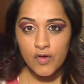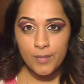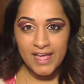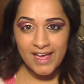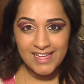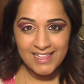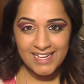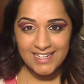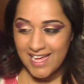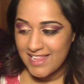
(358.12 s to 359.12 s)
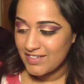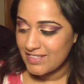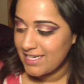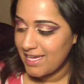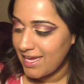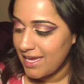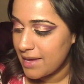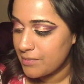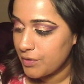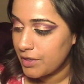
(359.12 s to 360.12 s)
For my highlight color today,
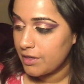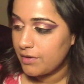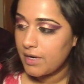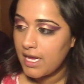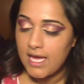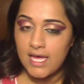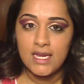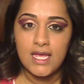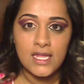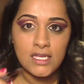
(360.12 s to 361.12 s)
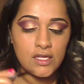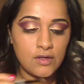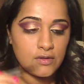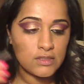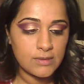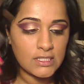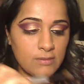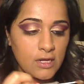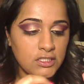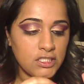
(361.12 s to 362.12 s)
I'm going to go ahead and use my
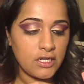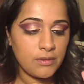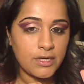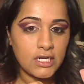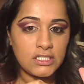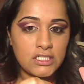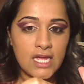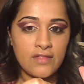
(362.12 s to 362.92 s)
small shader brush